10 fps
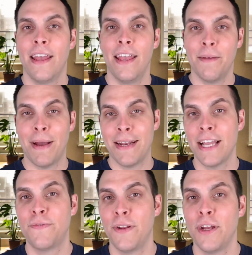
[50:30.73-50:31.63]
In my
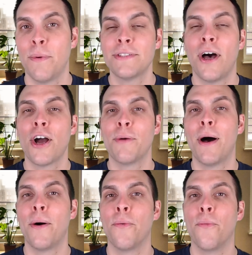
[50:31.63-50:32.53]
next video, we'll talk
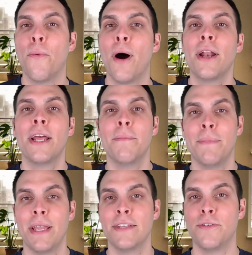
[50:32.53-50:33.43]
about what it
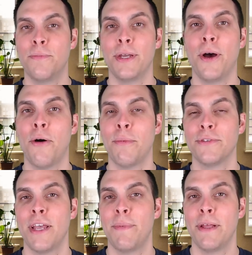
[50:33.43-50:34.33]
means to be a Homo
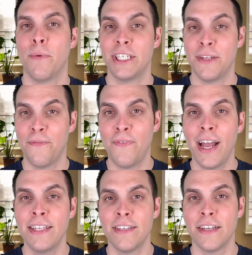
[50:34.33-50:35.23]
sapien, what
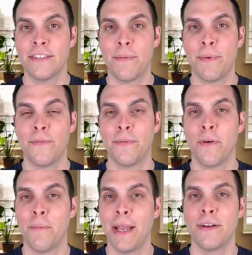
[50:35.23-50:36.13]
defines us separate from the
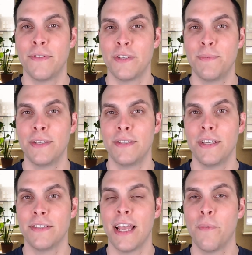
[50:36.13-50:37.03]
remainder of these
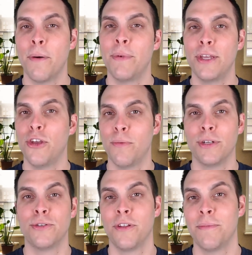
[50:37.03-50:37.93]
species, and what being human
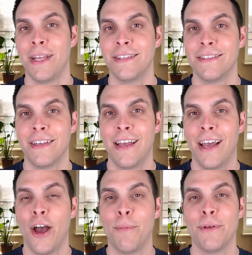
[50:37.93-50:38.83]
truly means.
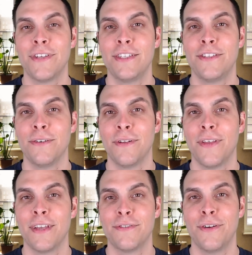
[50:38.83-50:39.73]
I hope you'll stay tuned.
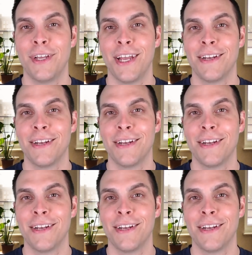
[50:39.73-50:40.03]
Thanks for tuning